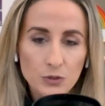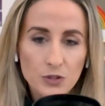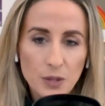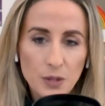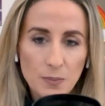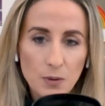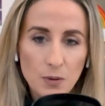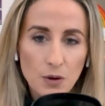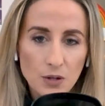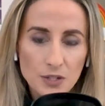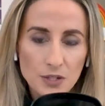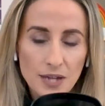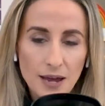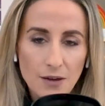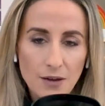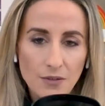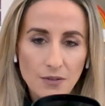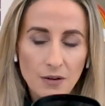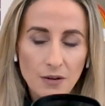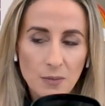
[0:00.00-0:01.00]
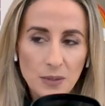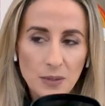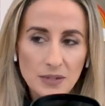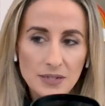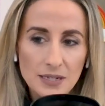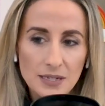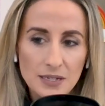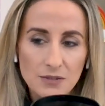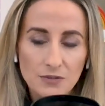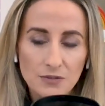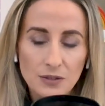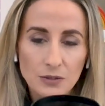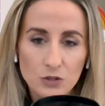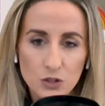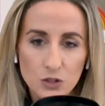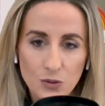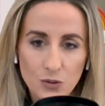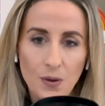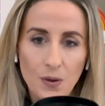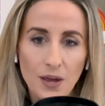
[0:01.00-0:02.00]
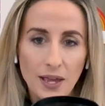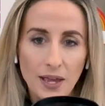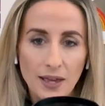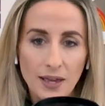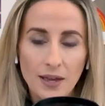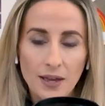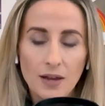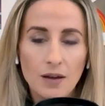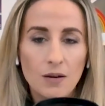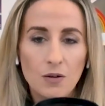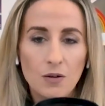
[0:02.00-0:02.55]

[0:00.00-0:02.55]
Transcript: also blocked out their ability to feel joy